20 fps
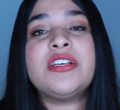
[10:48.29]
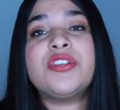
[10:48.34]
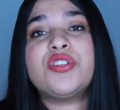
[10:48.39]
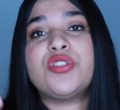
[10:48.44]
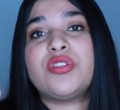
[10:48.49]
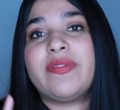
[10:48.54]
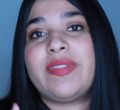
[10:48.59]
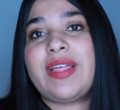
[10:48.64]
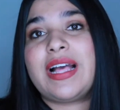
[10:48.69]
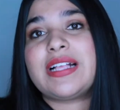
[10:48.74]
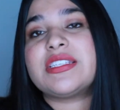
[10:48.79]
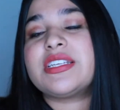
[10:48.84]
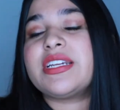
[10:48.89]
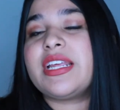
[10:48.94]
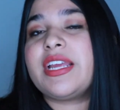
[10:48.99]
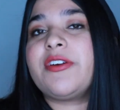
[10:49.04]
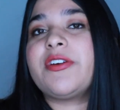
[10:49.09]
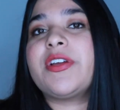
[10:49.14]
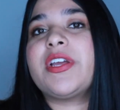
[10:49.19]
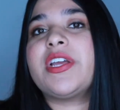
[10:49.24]
So if that's an
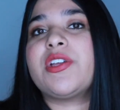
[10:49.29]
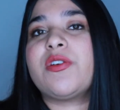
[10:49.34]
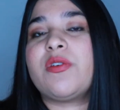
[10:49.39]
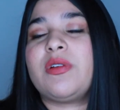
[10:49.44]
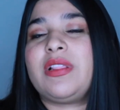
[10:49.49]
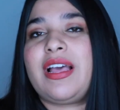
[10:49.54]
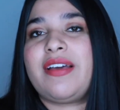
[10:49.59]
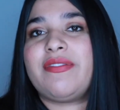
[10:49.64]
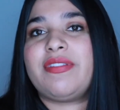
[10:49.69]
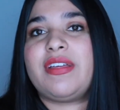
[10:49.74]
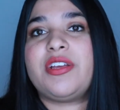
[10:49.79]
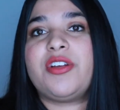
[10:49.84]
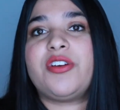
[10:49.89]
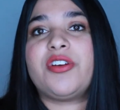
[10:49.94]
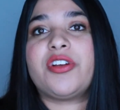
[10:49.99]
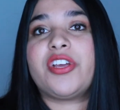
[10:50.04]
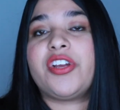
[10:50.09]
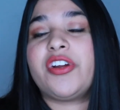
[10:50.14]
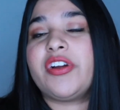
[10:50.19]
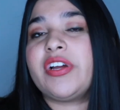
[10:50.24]
area in your life that
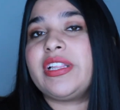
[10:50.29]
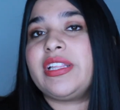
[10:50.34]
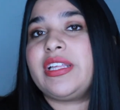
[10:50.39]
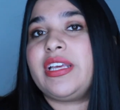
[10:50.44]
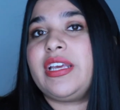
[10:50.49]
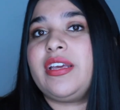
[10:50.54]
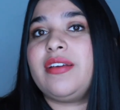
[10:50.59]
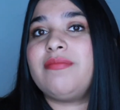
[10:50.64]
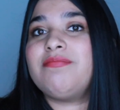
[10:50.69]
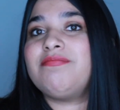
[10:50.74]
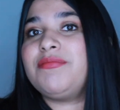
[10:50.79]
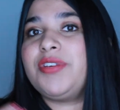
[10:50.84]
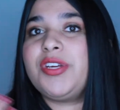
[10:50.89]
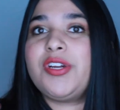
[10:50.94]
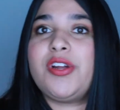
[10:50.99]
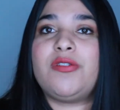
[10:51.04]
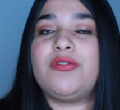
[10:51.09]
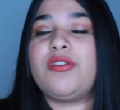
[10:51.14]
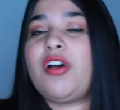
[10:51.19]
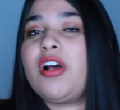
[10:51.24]
you're currently,
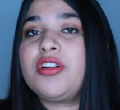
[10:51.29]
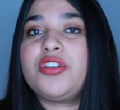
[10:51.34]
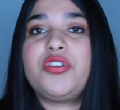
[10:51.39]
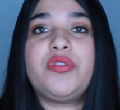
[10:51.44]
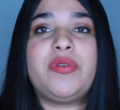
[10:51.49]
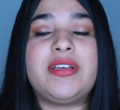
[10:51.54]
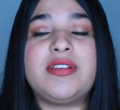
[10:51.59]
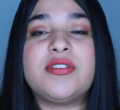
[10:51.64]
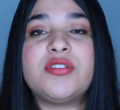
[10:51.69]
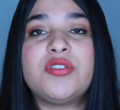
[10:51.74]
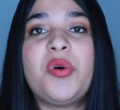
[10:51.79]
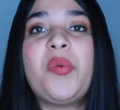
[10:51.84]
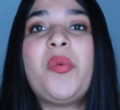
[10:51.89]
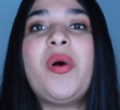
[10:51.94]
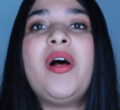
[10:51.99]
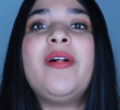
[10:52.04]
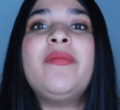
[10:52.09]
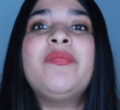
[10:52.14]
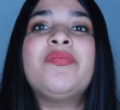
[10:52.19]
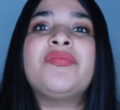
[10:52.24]
not doing so
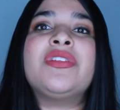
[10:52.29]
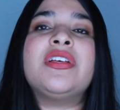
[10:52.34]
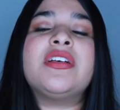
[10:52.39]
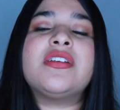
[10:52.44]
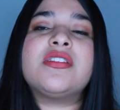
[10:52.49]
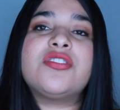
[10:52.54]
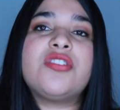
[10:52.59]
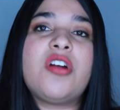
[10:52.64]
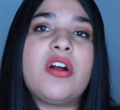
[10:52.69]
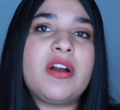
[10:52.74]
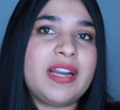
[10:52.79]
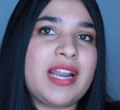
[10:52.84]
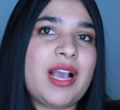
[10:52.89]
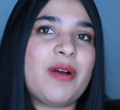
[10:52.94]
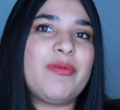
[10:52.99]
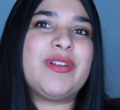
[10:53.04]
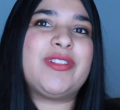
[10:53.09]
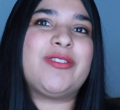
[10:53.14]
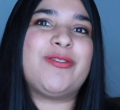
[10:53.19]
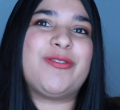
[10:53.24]
well, start
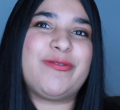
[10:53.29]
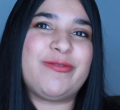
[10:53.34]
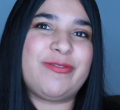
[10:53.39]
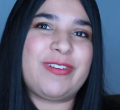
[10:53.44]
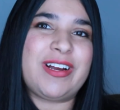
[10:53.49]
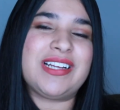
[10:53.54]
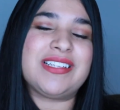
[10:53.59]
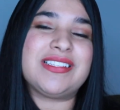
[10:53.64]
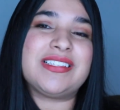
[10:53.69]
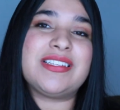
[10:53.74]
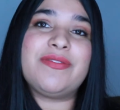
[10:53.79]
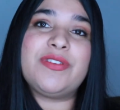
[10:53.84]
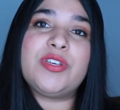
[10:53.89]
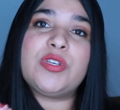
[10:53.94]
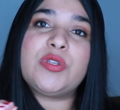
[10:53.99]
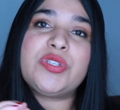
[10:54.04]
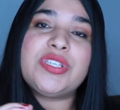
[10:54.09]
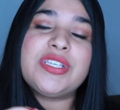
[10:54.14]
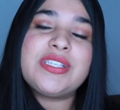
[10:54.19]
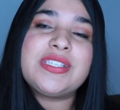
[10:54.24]
now with your friends. If
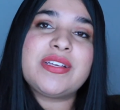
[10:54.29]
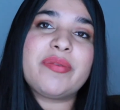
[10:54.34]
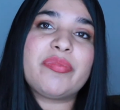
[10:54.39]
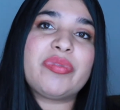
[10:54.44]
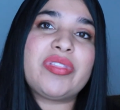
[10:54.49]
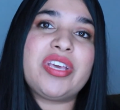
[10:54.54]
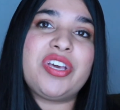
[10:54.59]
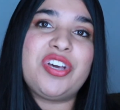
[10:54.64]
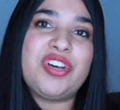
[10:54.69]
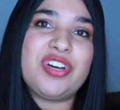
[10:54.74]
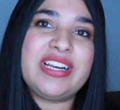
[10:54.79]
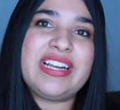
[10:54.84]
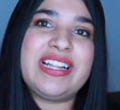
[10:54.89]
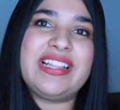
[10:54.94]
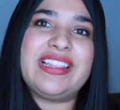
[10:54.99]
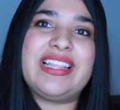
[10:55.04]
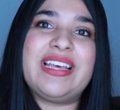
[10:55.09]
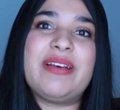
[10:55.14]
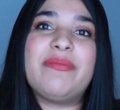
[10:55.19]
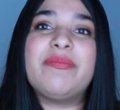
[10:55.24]
you see something good
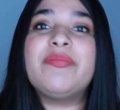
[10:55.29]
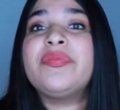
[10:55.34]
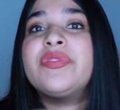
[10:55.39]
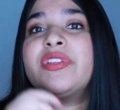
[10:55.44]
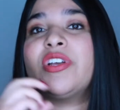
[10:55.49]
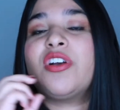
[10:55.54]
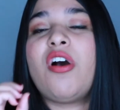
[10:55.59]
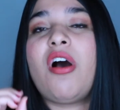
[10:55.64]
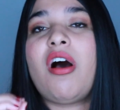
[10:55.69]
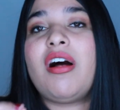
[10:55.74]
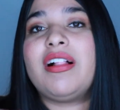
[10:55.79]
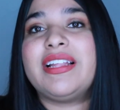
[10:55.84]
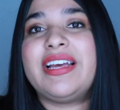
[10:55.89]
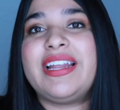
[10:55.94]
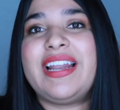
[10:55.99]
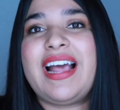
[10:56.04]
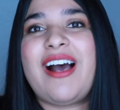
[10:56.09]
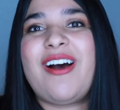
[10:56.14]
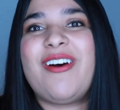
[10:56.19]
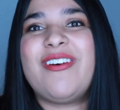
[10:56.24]
in them, call
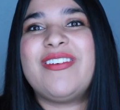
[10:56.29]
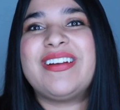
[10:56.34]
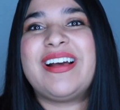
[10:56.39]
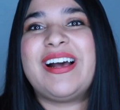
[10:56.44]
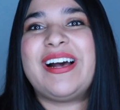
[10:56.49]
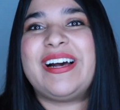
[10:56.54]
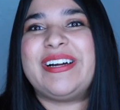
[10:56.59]
it out.